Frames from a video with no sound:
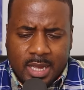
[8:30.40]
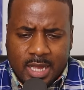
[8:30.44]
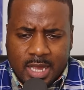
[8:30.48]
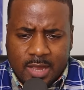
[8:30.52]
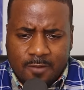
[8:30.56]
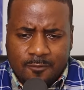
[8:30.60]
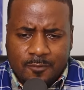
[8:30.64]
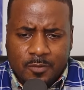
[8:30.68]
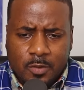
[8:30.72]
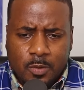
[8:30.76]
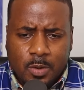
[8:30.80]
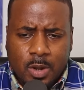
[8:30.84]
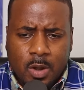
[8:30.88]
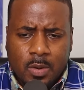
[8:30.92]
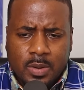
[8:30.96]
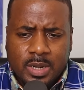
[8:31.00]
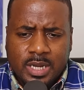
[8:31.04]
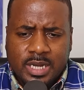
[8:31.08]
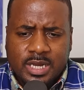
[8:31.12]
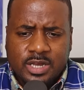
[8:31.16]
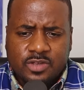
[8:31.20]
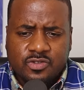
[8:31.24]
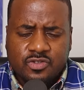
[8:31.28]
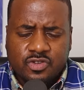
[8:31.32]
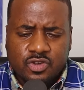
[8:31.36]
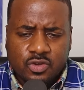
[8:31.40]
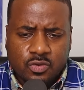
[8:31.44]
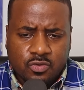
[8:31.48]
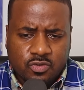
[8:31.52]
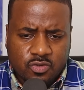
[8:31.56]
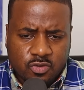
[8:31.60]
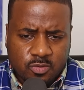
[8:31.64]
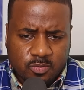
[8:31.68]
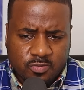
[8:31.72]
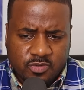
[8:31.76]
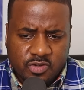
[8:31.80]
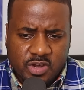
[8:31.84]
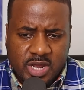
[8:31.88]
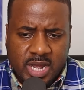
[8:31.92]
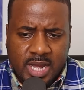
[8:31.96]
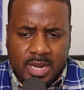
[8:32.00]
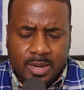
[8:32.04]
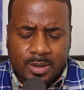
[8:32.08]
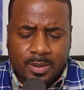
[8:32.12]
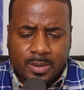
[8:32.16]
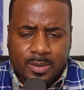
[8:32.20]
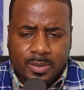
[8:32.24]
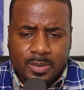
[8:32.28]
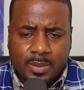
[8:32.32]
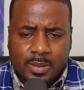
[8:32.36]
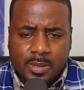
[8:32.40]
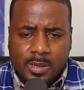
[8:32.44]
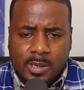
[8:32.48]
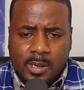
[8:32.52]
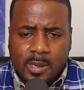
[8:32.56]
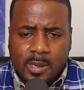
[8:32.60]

If you go to his YouTube channel,